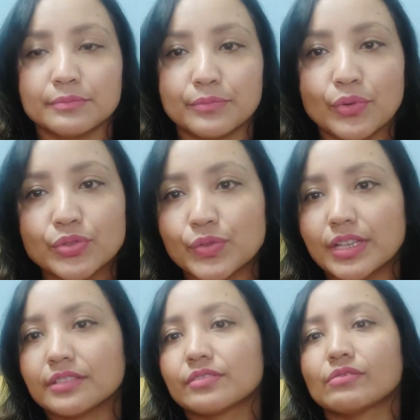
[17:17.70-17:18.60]

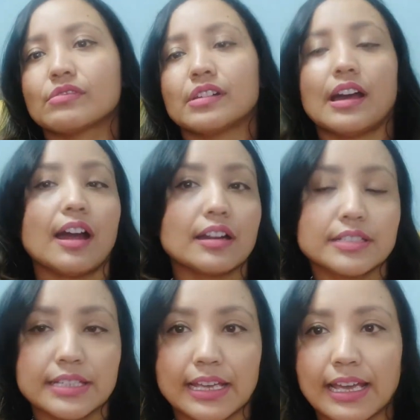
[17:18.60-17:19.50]
portraits or art